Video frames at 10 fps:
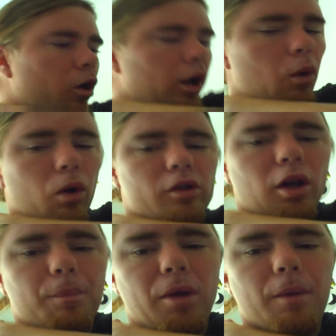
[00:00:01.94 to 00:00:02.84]
Okay, what's
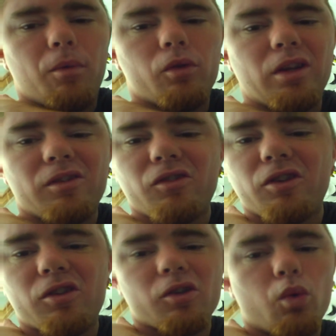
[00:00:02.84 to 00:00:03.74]
up, people? This is
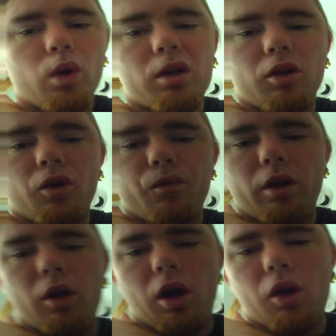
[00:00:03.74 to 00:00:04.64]
just a quick little
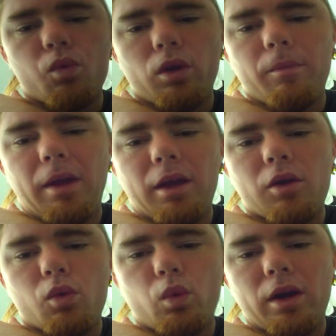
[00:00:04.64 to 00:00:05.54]
video I just want to
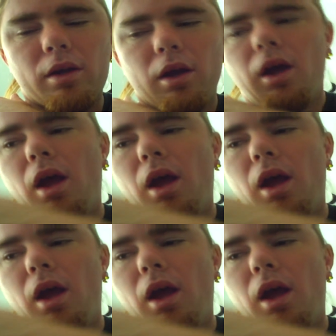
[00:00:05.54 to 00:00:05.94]
make quick.